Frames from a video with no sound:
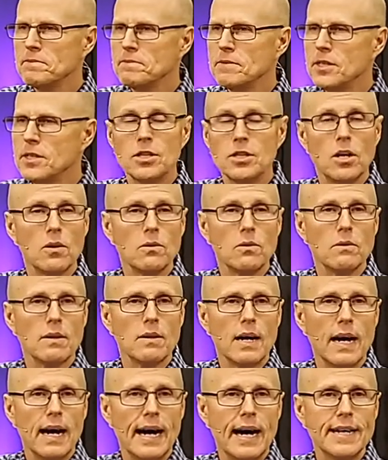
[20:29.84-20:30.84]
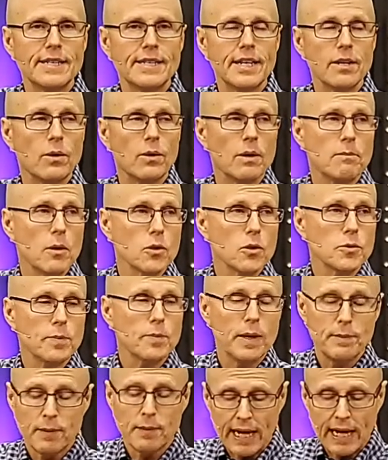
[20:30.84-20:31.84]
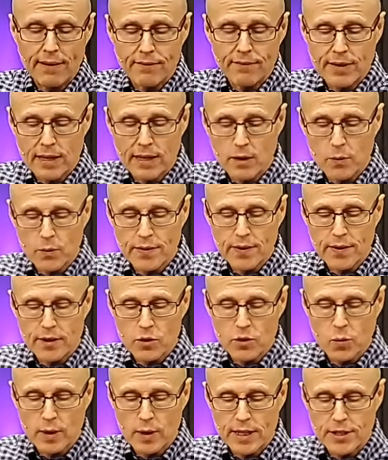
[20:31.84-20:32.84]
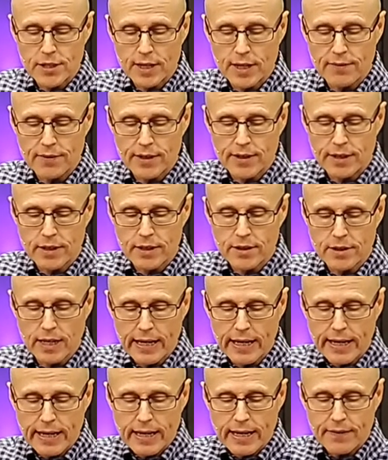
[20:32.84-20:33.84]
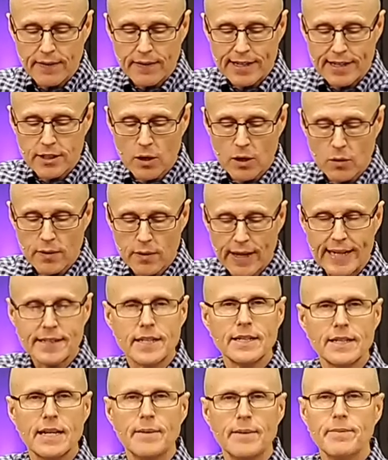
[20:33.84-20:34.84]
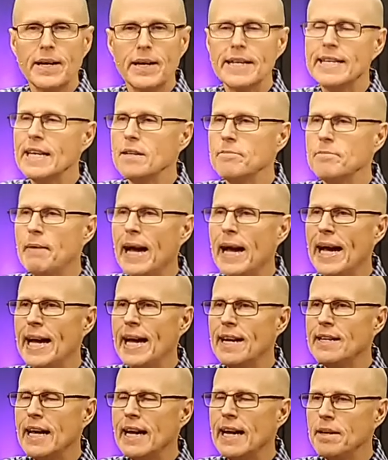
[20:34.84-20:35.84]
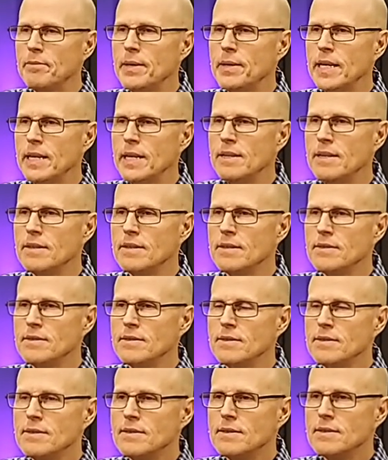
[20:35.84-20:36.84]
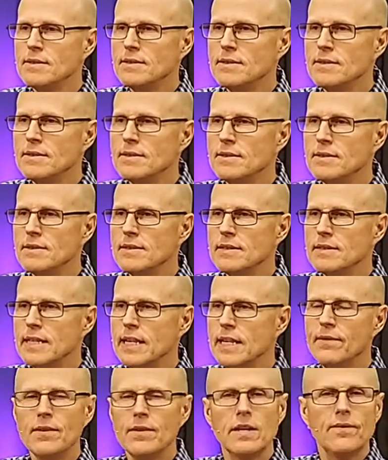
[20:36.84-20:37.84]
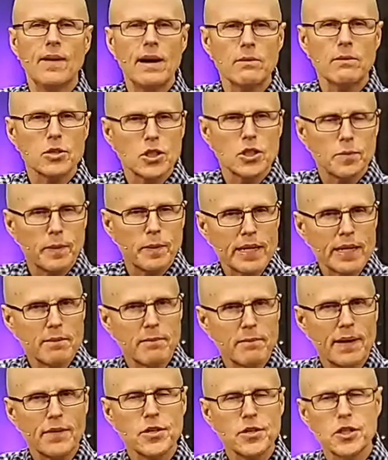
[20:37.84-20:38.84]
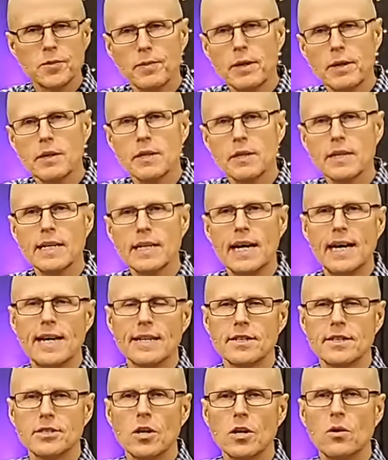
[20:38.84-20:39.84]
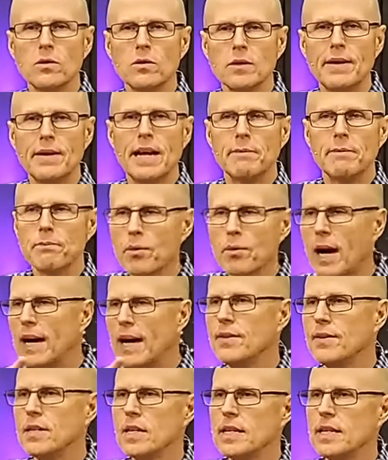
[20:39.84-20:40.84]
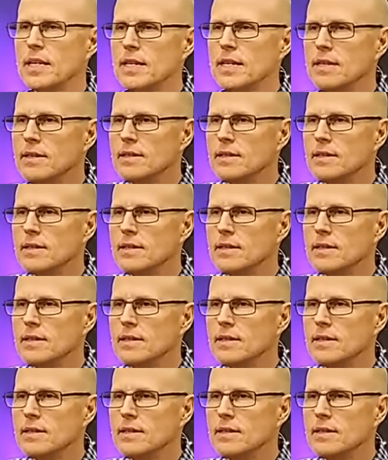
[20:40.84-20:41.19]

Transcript: You know, I tell you what, most people I've dealt with in 27 years, if I told that to them, they'd get mad at me. Even if I was speaking by the Spirit of God and told them that privately,